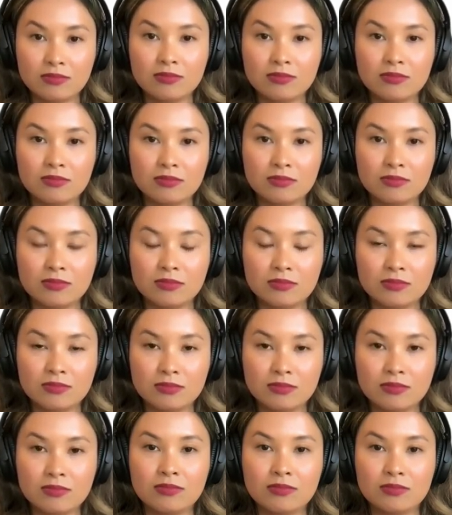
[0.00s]

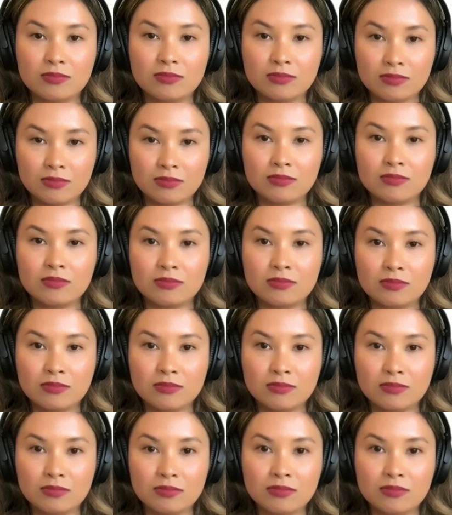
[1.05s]

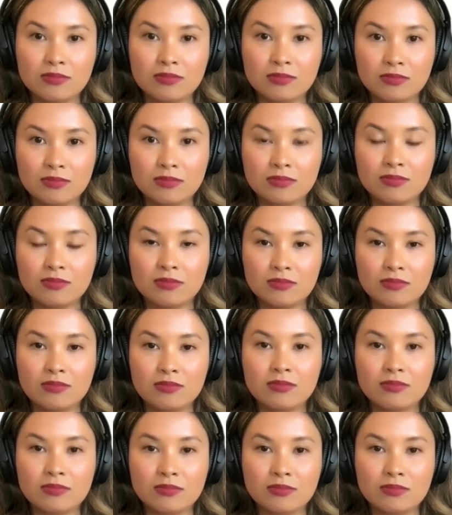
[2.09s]

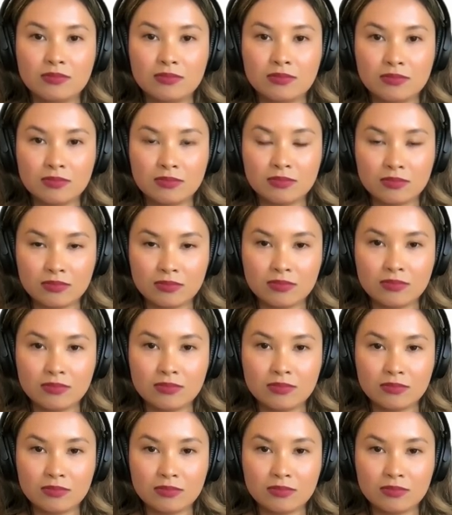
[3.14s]

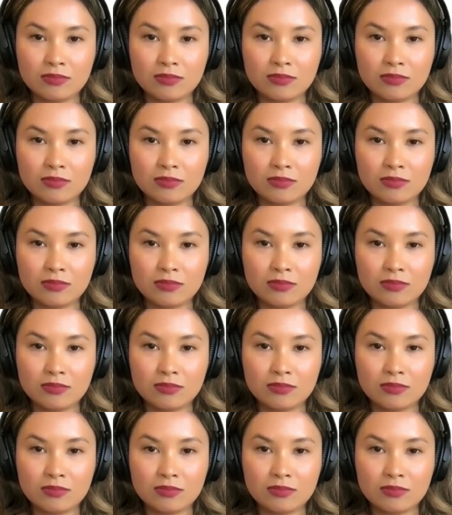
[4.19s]
[no speech]